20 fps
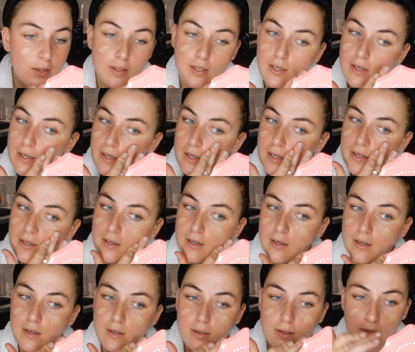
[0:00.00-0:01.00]

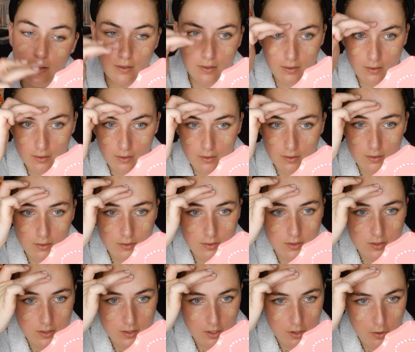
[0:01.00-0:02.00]
the
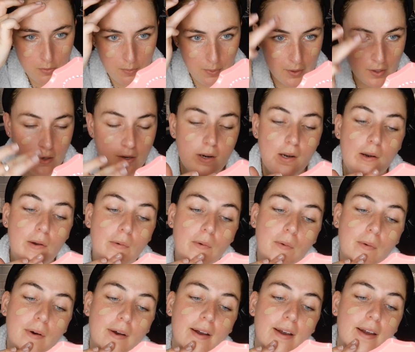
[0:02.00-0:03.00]
Soap and
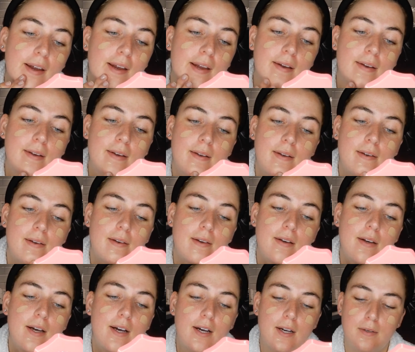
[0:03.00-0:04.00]
Glory
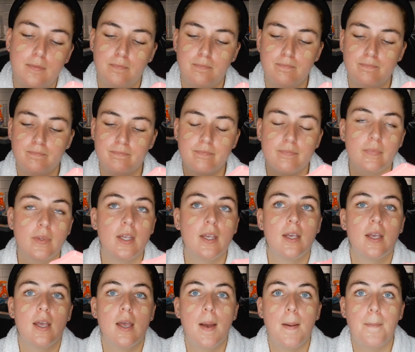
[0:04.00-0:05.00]

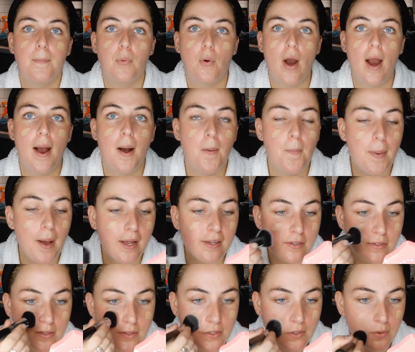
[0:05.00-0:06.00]
brow
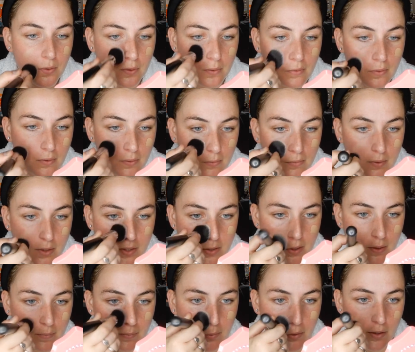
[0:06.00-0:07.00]
pencil, which
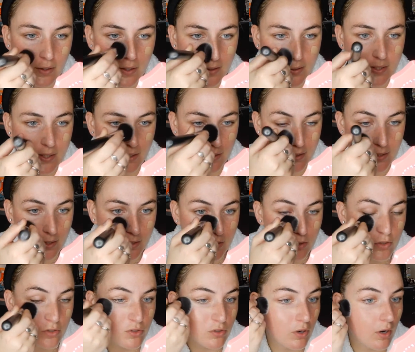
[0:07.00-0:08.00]
I'm quite excited
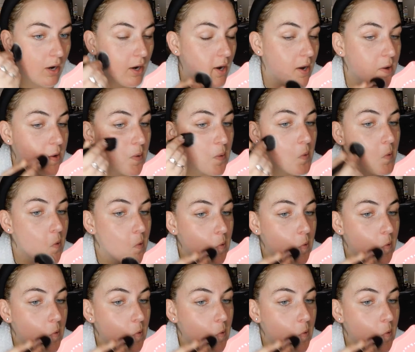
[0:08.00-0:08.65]
to try,